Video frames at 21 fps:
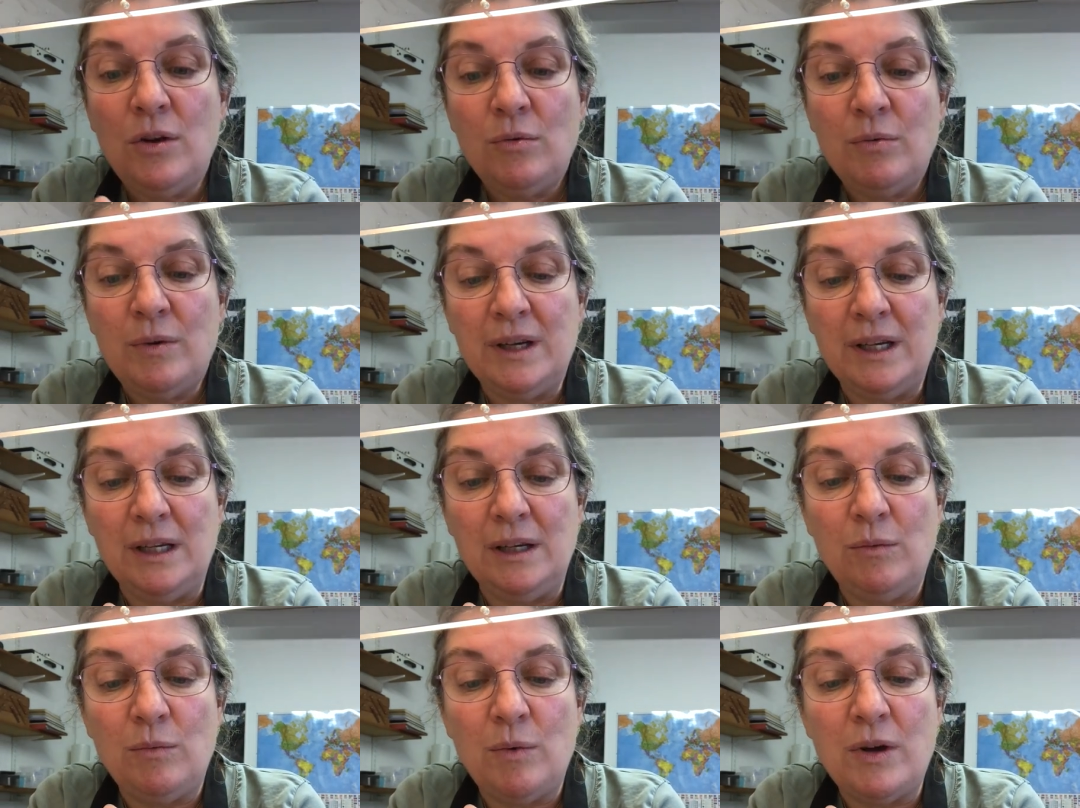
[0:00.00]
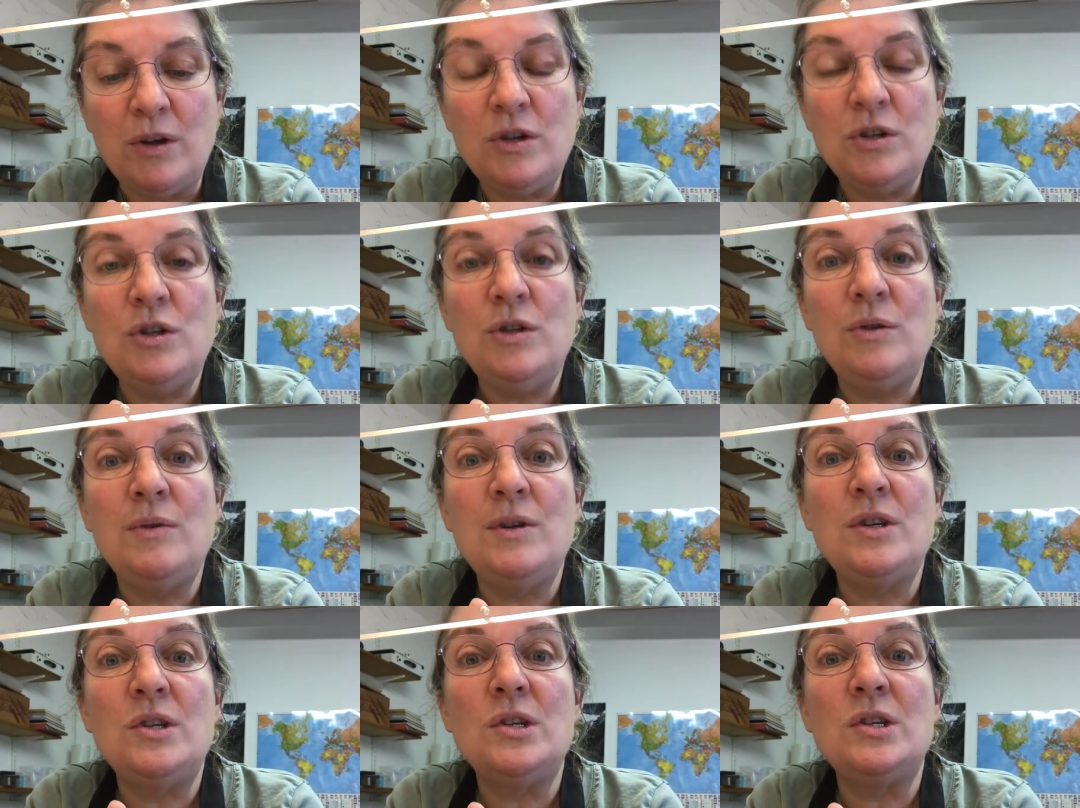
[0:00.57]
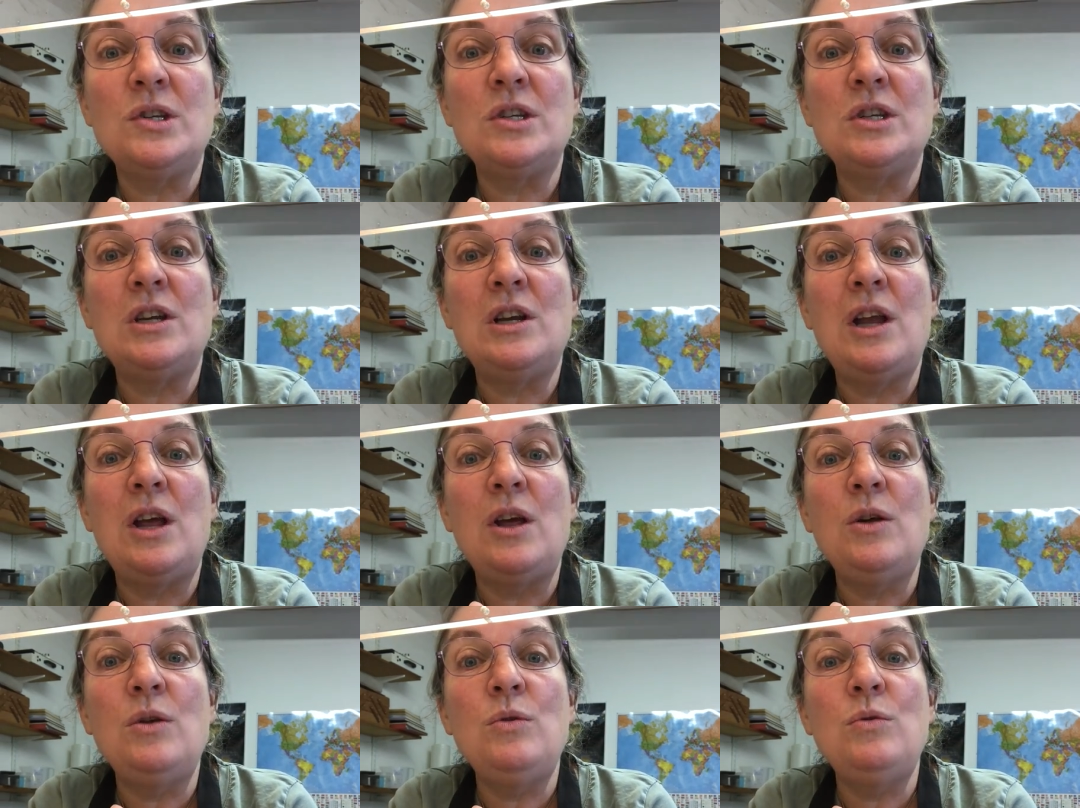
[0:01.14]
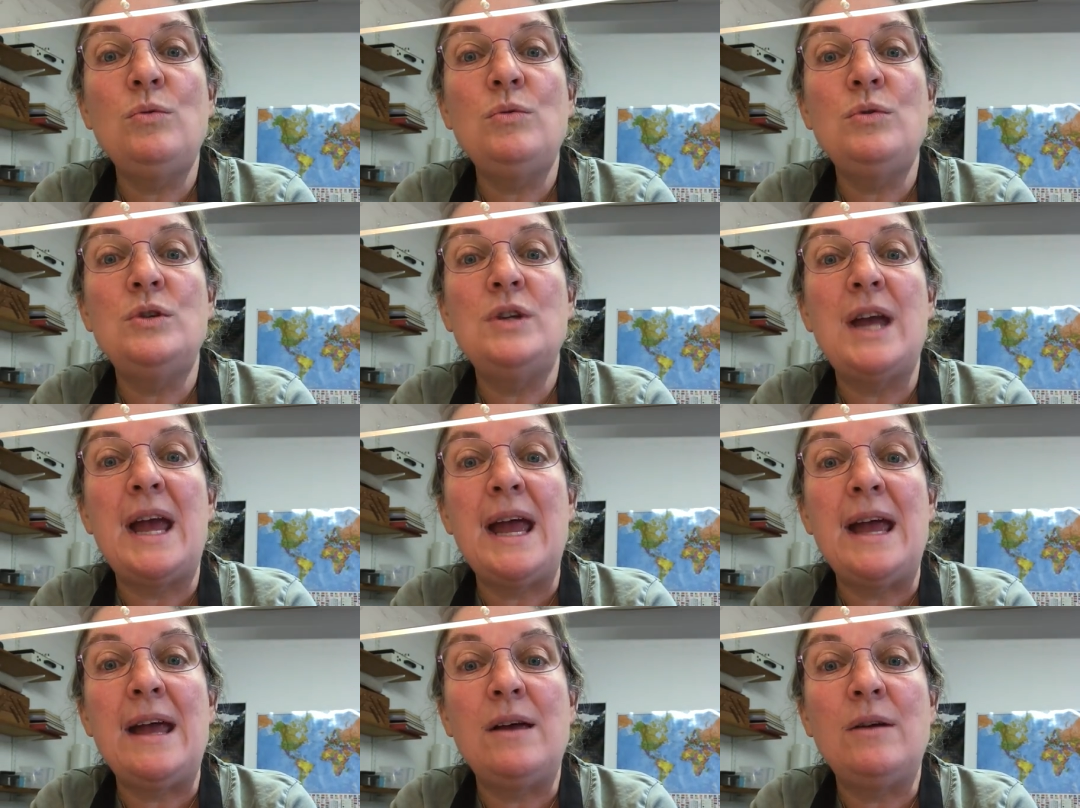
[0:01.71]
what you want to do is slow
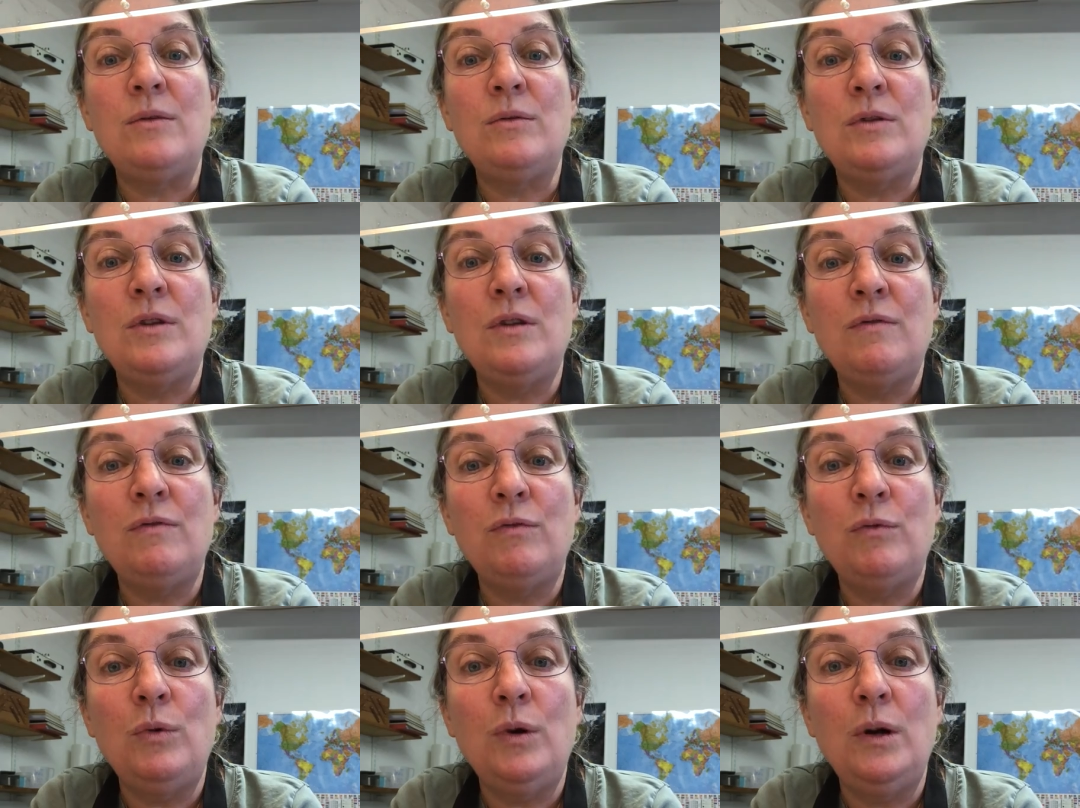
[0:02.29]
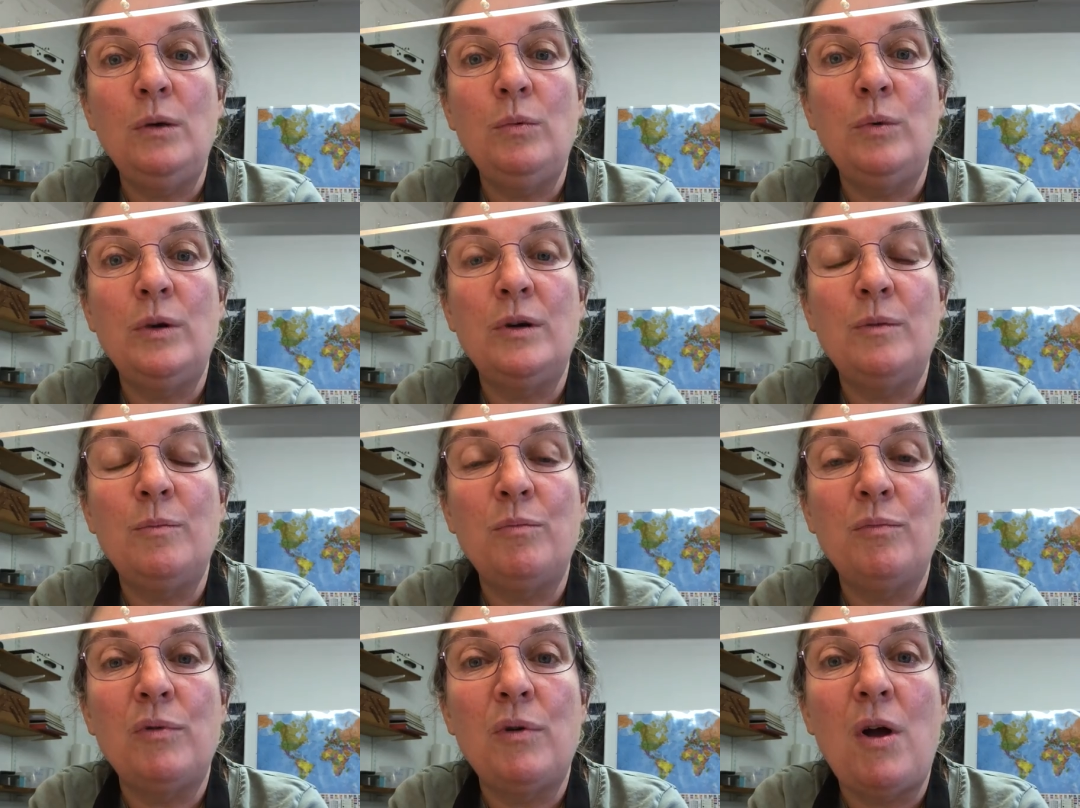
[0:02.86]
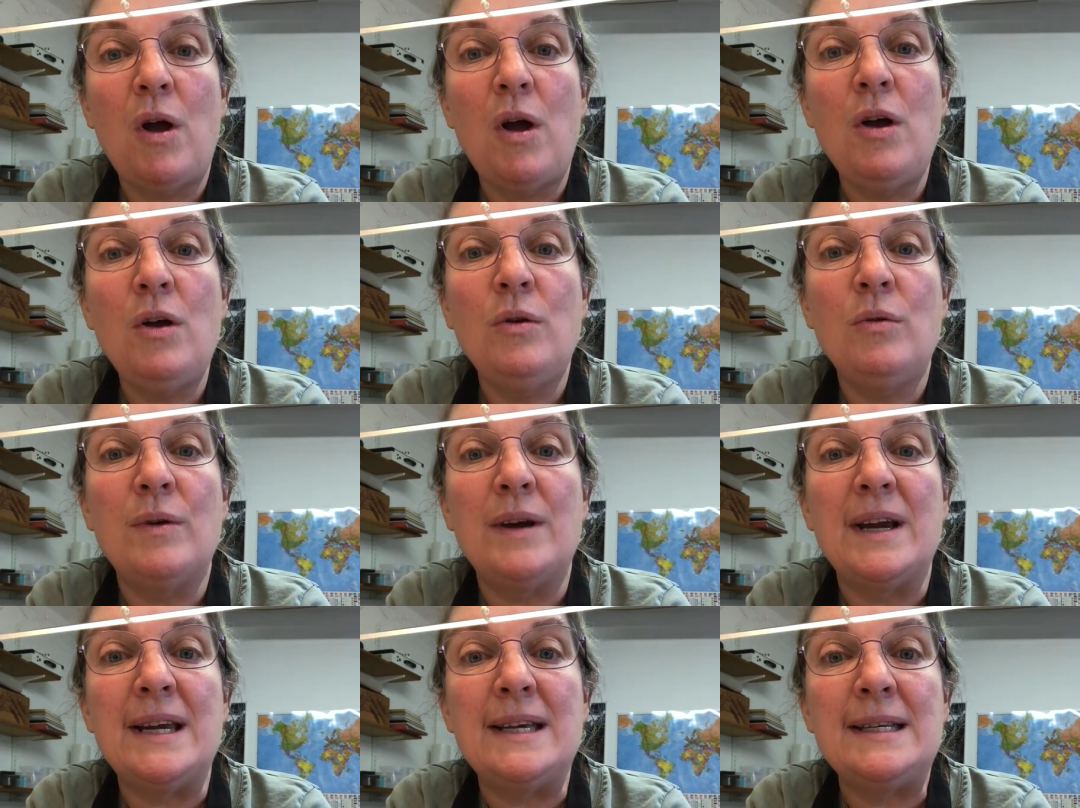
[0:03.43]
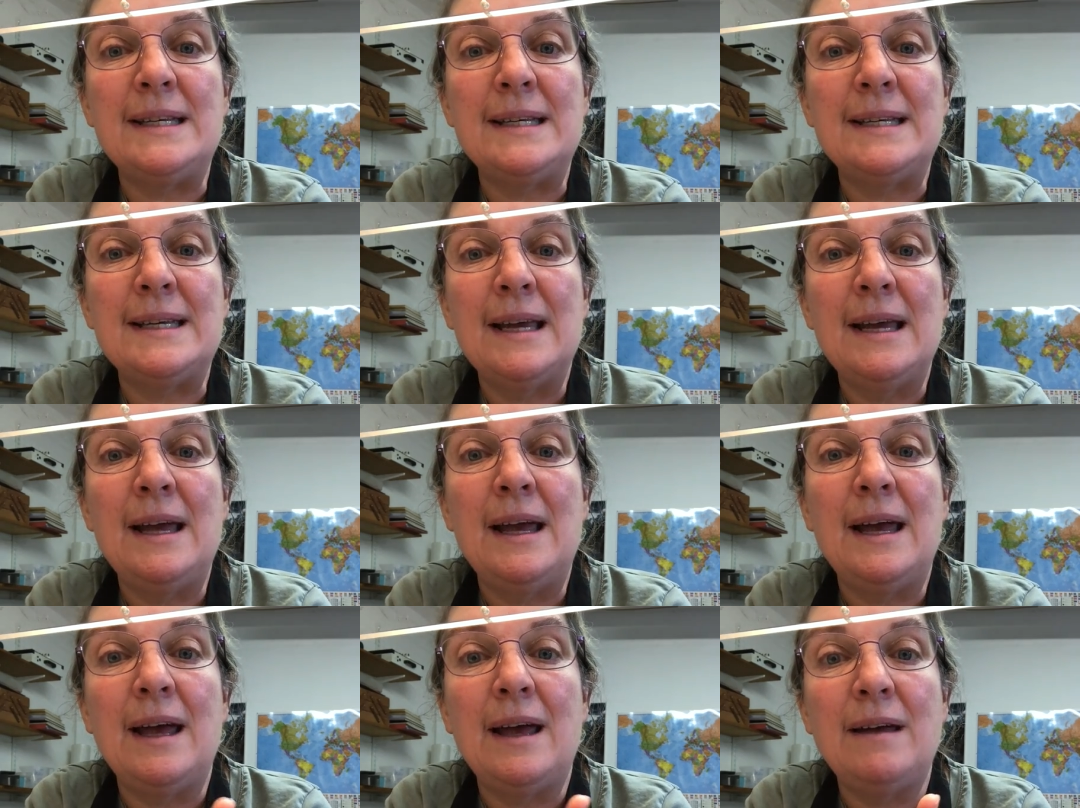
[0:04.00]
down the forward
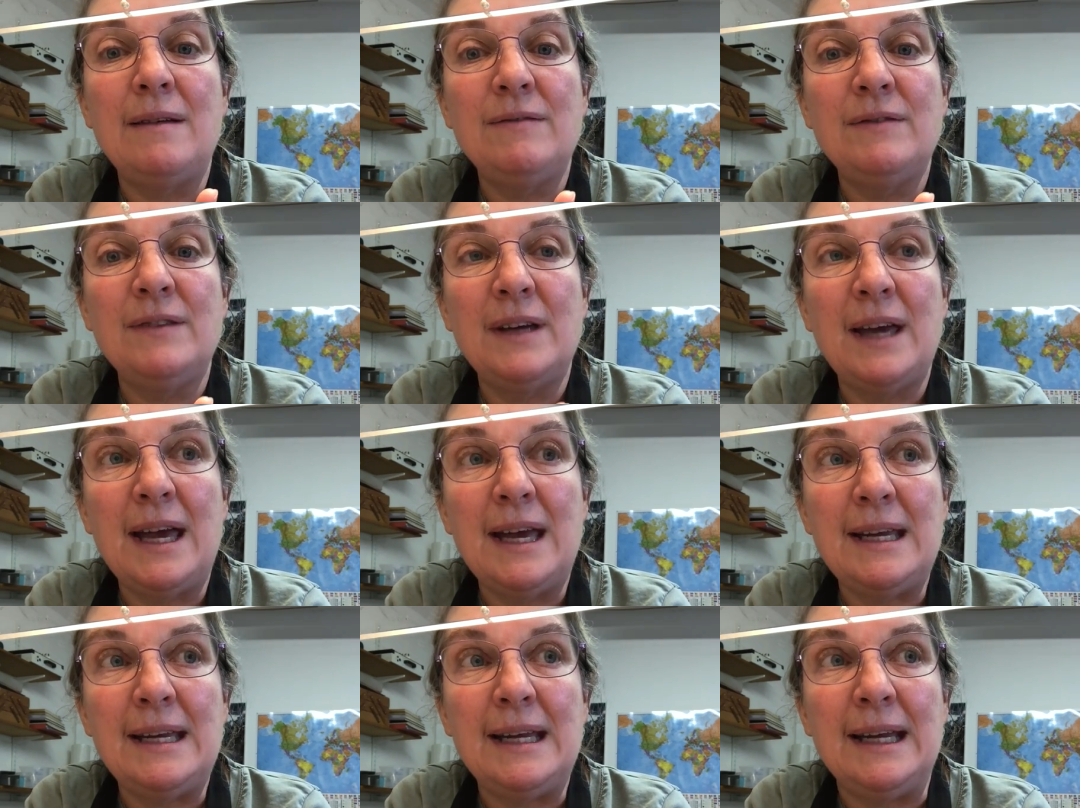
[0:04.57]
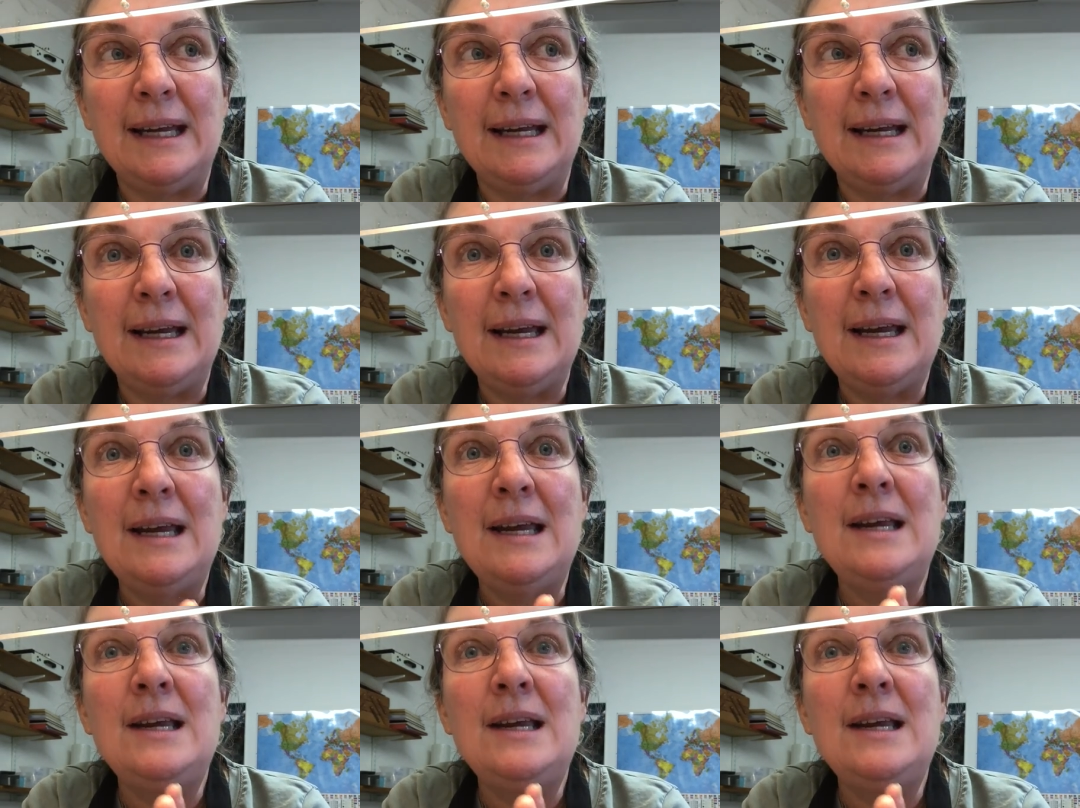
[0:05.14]
progress of cutting